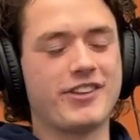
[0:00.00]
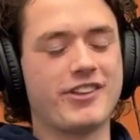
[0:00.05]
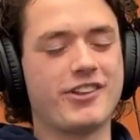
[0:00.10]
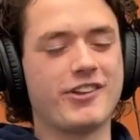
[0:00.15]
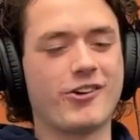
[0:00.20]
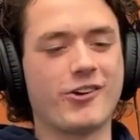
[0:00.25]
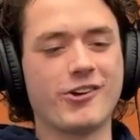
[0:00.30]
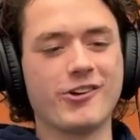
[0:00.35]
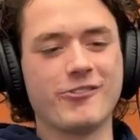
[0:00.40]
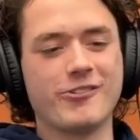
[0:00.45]

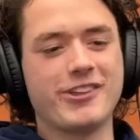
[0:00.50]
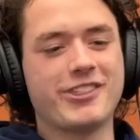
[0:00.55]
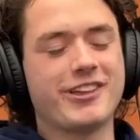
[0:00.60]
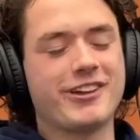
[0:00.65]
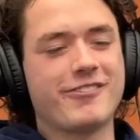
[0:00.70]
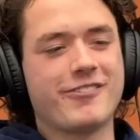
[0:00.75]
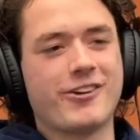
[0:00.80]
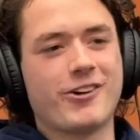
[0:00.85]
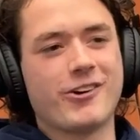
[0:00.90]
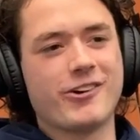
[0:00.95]

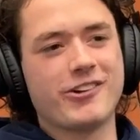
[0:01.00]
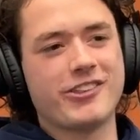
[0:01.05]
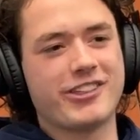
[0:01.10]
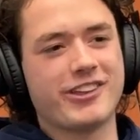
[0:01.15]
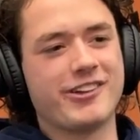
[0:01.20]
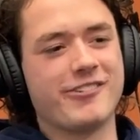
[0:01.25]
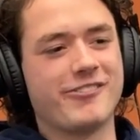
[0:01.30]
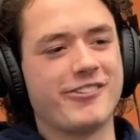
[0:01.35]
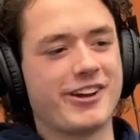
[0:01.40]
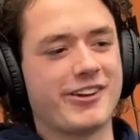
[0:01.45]
think of Earth
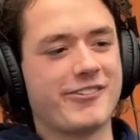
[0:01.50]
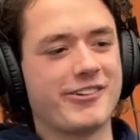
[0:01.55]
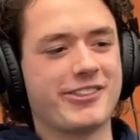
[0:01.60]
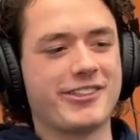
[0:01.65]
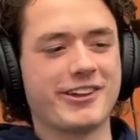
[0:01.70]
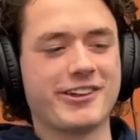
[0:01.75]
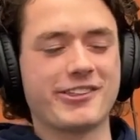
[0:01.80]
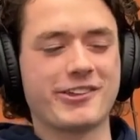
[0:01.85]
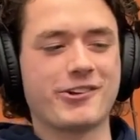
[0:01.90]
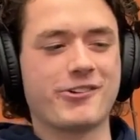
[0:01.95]
and like we
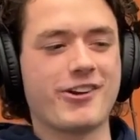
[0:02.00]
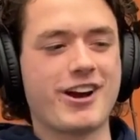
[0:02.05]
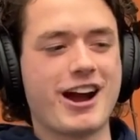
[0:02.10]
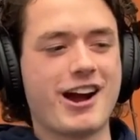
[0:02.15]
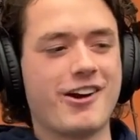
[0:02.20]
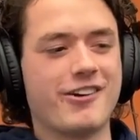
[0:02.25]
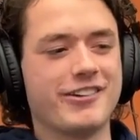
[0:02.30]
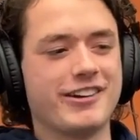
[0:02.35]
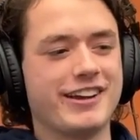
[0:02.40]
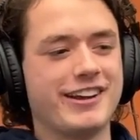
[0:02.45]
think of the
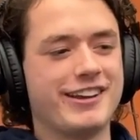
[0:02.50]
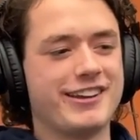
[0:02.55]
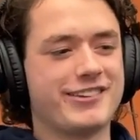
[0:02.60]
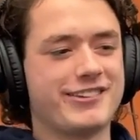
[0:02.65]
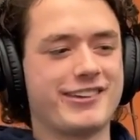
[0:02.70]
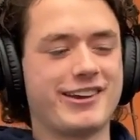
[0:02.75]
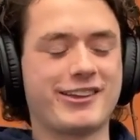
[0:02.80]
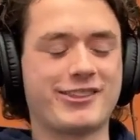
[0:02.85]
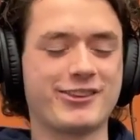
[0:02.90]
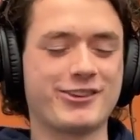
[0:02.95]
ground, and
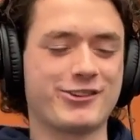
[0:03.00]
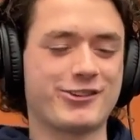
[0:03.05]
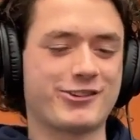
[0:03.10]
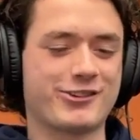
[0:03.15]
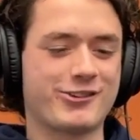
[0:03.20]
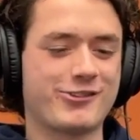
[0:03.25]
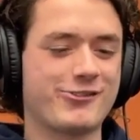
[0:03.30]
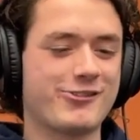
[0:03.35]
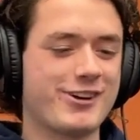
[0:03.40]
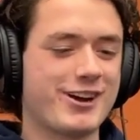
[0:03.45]
it's like this
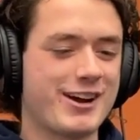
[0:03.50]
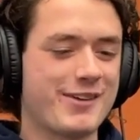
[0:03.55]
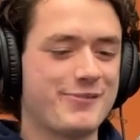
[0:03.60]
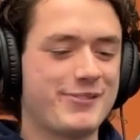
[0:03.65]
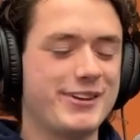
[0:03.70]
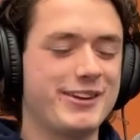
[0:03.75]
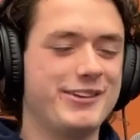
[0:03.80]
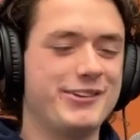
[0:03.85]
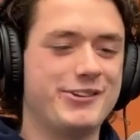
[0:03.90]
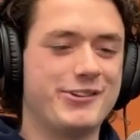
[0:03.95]

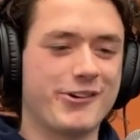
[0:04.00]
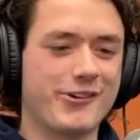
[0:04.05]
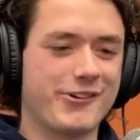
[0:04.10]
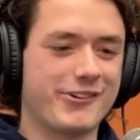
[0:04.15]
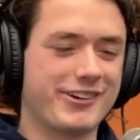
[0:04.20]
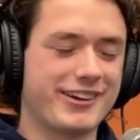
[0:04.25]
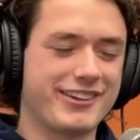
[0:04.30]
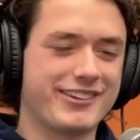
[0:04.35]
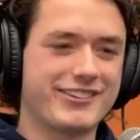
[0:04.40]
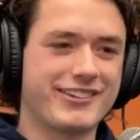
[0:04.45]
crappy
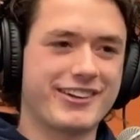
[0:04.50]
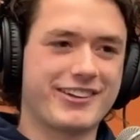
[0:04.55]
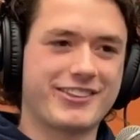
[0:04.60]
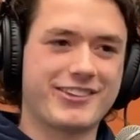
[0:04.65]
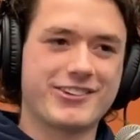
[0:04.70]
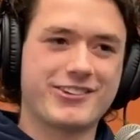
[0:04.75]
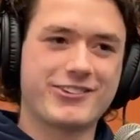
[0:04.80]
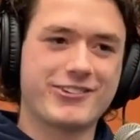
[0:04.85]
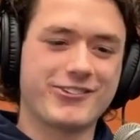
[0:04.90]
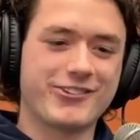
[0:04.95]
dirt. It's like
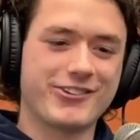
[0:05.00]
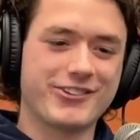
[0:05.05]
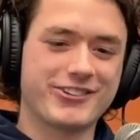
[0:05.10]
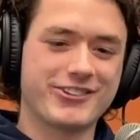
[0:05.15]
this soil